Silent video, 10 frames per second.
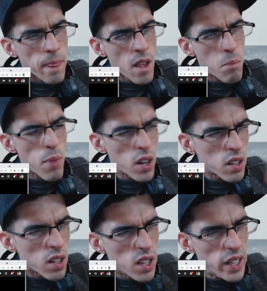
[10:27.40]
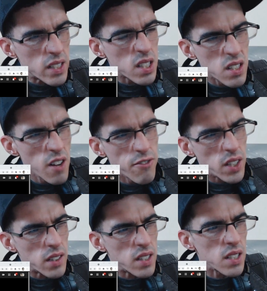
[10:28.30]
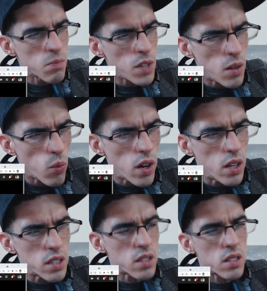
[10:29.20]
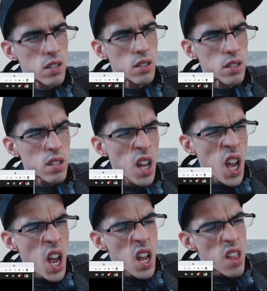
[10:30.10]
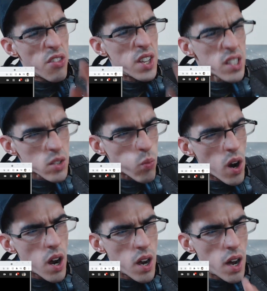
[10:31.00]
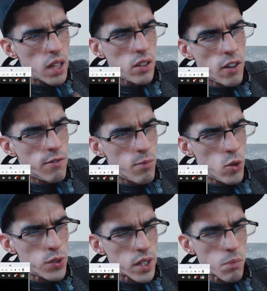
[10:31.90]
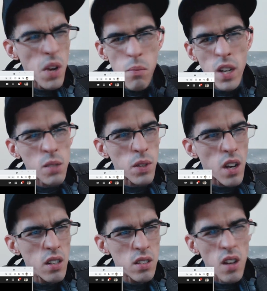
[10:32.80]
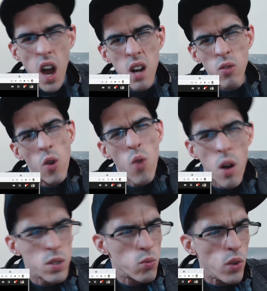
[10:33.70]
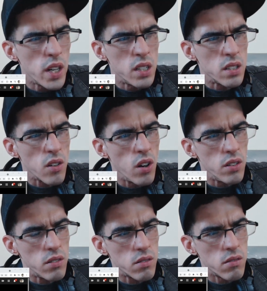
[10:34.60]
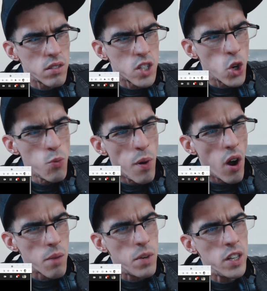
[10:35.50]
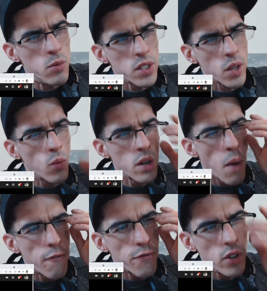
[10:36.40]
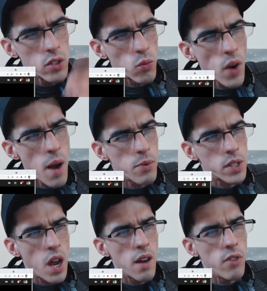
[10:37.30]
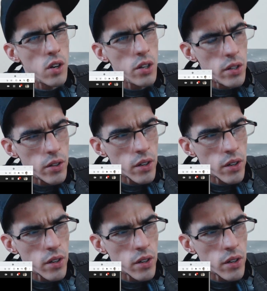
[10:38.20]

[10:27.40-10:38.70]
But it's stuff like this, man, where it's just. This is why I love music. Maybe it's because, I don't know, I was raised on Tupac, man. He was like one of my first rappers I ever heard.